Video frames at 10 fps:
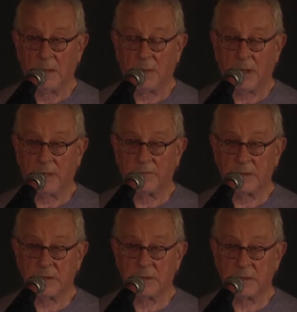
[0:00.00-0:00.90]
part of
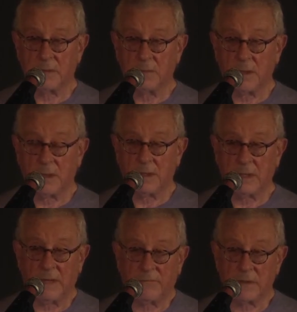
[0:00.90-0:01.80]
his
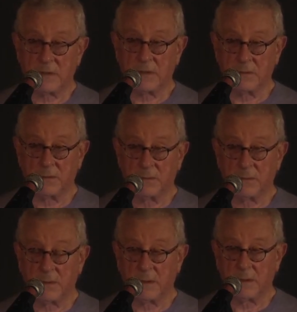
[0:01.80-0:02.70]
efforts to
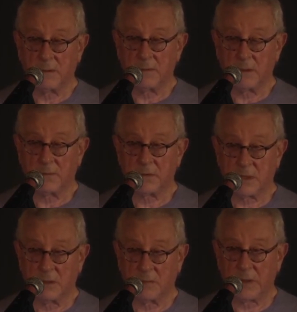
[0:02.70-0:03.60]

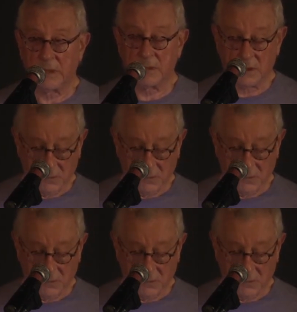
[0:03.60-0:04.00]
secure peace in the